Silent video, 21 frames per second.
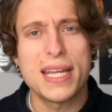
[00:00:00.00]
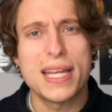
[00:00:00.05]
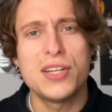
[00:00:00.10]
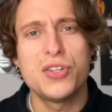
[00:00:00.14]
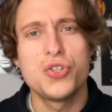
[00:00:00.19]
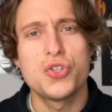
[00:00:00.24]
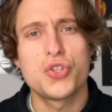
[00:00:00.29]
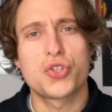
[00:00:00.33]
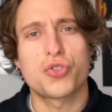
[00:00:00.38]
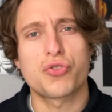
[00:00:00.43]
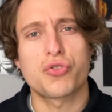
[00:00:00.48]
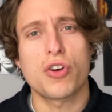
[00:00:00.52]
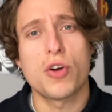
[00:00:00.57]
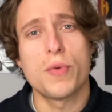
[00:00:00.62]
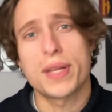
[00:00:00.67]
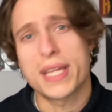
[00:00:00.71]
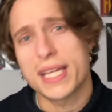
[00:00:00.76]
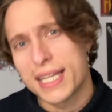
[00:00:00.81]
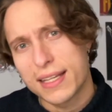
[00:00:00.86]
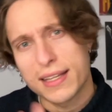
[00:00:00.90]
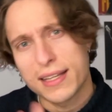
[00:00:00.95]
intro. We
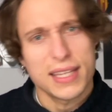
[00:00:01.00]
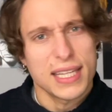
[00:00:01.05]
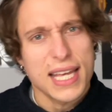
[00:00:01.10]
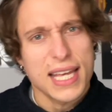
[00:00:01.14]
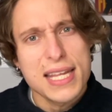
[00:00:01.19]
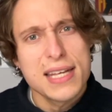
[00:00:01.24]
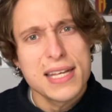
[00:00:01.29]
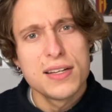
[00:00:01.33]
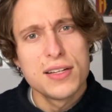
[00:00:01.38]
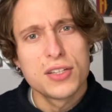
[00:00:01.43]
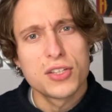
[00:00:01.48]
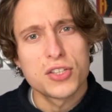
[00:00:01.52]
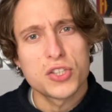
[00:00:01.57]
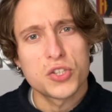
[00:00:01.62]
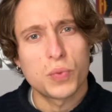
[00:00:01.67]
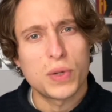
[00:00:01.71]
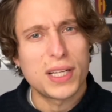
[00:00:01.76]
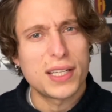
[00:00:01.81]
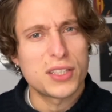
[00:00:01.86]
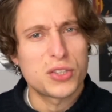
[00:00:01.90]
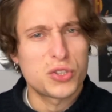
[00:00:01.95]
get it at the end as
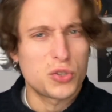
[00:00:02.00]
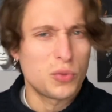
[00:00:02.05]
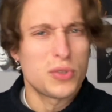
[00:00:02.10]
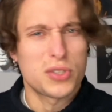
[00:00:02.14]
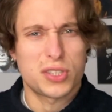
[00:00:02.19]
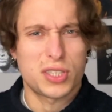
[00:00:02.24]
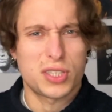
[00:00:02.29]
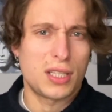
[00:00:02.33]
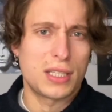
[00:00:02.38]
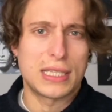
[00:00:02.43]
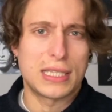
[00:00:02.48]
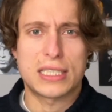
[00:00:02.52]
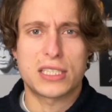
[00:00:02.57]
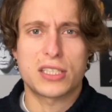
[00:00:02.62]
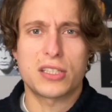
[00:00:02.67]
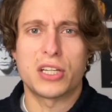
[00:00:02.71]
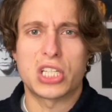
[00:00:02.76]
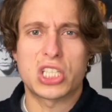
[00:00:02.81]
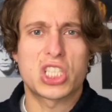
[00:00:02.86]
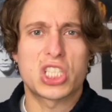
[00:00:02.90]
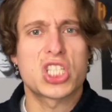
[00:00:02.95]
well. It's almost like this
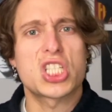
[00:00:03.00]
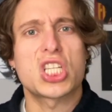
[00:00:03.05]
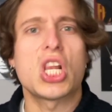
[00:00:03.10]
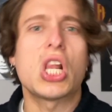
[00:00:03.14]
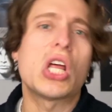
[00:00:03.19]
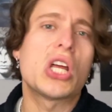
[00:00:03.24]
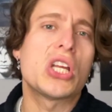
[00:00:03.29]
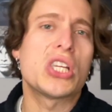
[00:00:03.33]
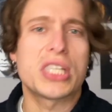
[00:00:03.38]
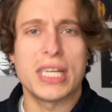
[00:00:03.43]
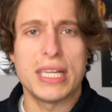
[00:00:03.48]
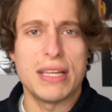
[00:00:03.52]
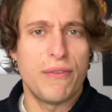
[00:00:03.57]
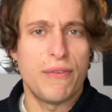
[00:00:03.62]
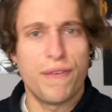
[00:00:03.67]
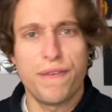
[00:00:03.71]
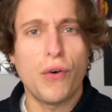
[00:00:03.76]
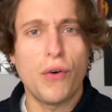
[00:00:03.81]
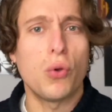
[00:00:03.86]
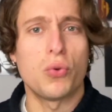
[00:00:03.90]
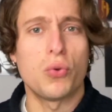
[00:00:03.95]
kind of slightly
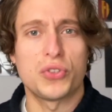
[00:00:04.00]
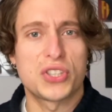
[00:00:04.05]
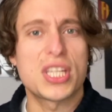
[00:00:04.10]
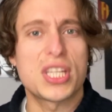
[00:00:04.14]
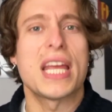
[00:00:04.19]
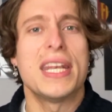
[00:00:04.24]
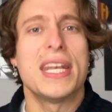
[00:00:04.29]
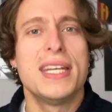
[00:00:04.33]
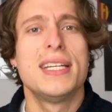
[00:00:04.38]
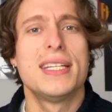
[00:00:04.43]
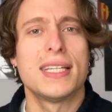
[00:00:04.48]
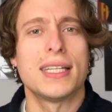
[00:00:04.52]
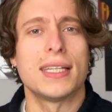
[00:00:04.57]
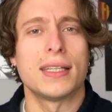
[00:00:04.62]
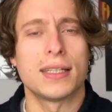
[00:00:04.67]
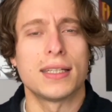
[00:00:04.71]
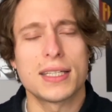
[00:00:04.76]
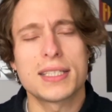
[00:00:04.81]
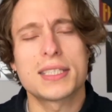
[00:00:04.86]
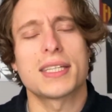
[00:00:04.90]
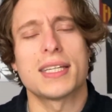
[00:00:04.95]
false
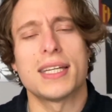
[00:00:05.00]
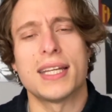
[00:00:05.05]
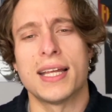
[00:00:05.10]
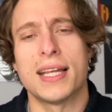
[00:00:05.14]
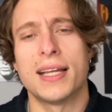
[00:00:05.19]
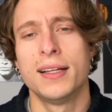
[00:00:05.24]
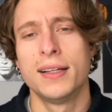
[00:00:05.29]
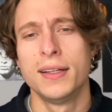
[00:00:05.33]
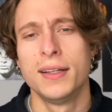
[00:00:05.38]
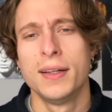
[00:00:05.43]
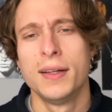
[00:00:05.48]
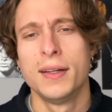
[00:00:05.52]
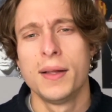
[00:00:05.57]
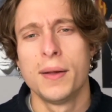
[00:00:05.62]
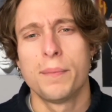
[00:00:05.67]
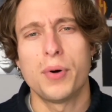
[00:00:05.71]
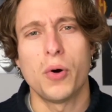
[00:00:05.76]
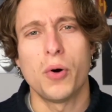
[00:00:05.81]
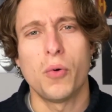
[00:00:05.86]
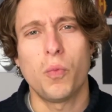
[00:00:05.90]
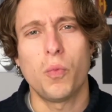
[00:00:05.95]
ending, isn't it?
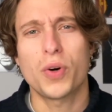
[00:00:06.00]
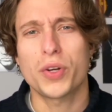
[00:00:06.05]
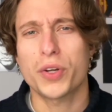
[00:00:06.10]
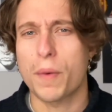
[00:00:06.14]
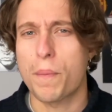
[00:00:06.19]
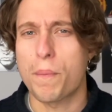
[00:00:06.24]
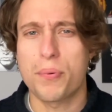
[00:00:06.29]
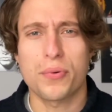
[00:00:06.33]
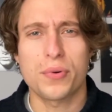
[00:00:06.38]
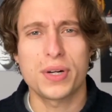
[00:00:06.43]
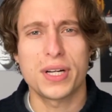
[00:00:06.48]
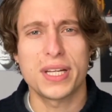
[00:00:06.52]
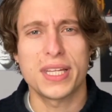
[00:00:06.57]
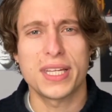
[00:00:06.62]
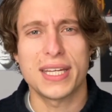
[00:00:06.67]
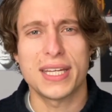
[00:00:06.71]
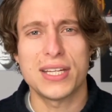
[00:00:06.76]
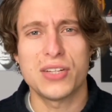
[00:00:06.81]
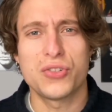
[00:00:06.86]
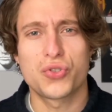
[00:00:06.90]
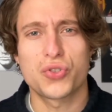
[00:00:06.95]
But what a
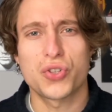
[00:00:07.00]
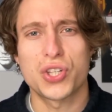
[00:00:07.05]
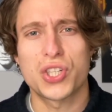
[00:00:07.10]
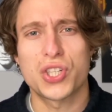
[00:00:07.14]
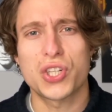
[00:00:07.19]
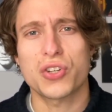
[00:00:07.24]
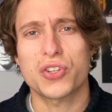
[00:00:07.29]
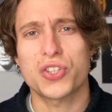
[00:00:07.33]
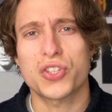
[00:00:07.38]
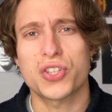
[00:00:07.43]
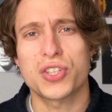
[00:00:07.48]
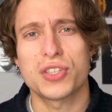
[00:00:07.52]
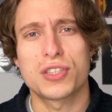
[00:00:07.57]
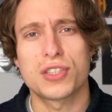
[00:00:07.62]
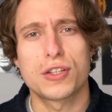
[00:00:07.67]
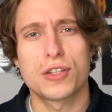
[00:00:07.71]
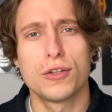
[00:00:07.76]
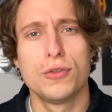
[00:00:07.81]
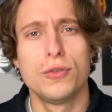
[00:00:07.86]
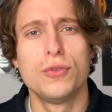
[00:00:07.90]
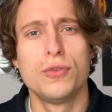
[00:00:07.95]
brilliant introduction
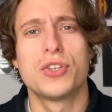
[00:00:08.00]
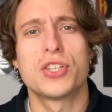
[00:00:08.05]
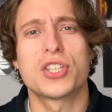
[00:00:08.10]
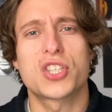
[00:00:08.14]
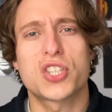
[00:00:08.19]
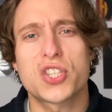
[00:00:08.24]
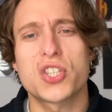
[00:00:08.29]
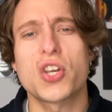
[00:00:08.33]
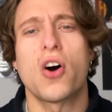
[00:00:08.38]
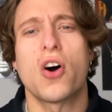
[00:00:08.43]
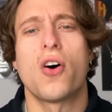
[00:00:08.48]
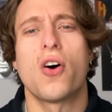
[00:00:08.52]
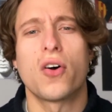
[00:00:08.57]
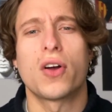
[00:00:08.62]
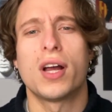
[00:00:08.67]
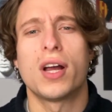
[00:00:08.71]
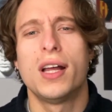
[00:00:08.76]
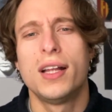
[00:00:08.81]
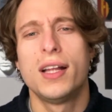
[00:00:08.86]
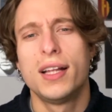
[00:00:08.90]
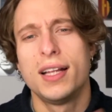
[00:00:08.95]
to the
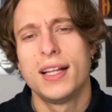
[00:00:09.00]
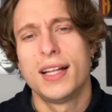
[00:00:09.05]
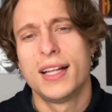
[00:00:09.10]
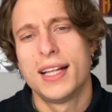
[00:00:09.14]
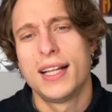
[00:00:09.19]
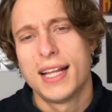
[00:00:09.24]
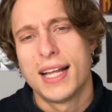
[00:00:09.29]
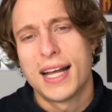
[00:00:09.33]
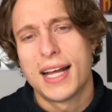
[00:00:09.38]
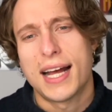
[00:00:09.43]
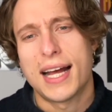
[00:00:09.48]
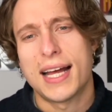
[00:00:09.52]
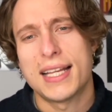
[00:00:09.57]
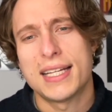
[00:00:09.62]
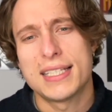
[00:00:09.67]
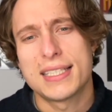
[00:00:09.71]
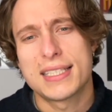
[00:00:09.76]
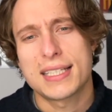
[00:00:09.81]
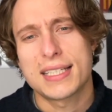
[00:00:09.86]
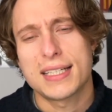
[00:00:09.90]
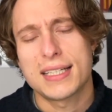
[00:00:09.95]
song. And